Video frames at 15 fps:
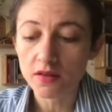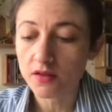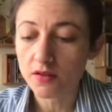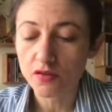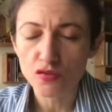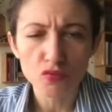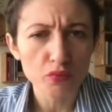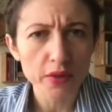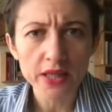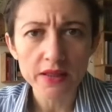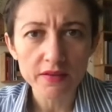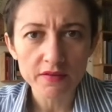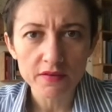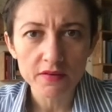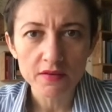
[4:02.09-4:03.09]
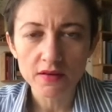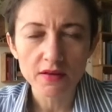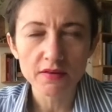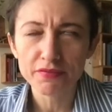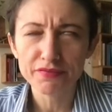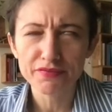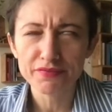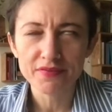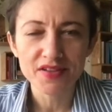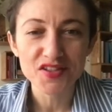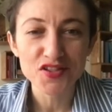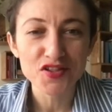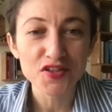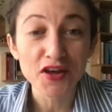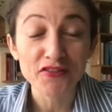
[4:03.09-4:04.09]
Sweet?
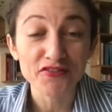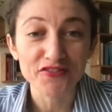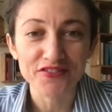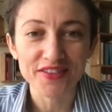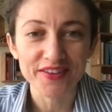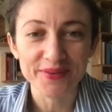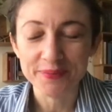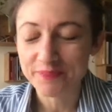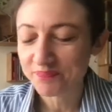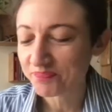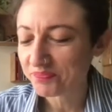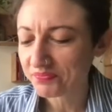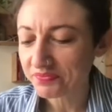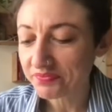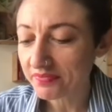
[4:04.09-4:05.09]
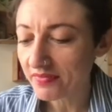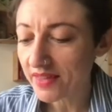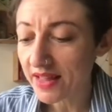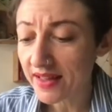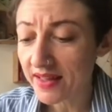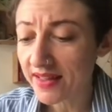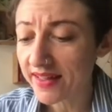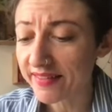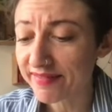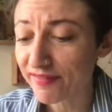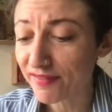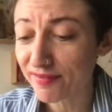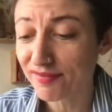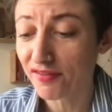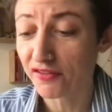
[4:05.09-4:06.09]
Soft. It's so
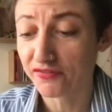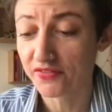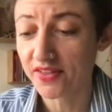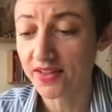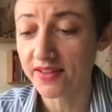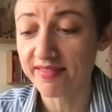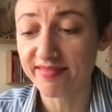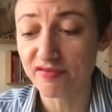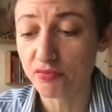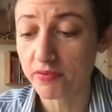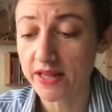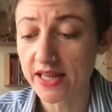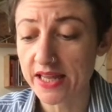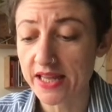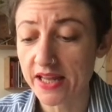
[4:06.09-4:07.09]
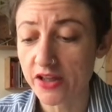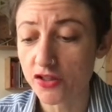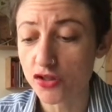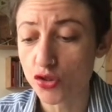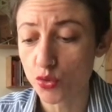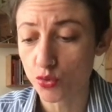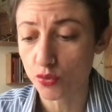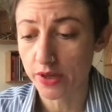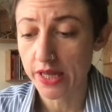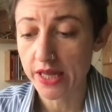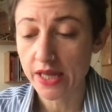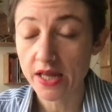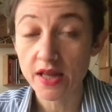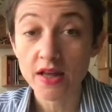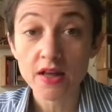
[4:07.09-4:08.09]
soft. It's really a joy
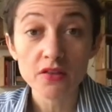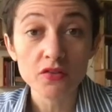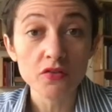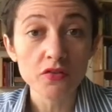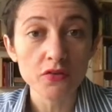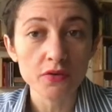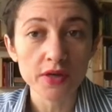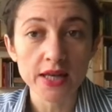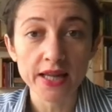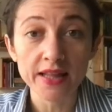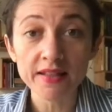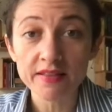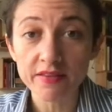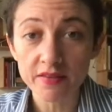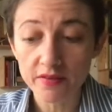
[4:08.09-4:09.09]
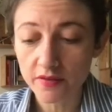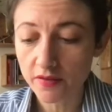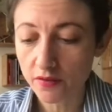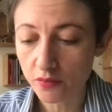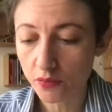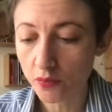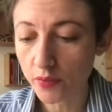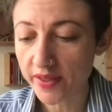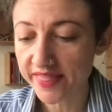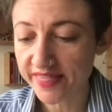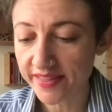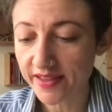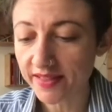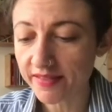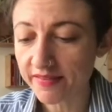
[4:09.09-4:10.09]
to knit with
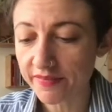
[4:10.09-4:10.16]
it.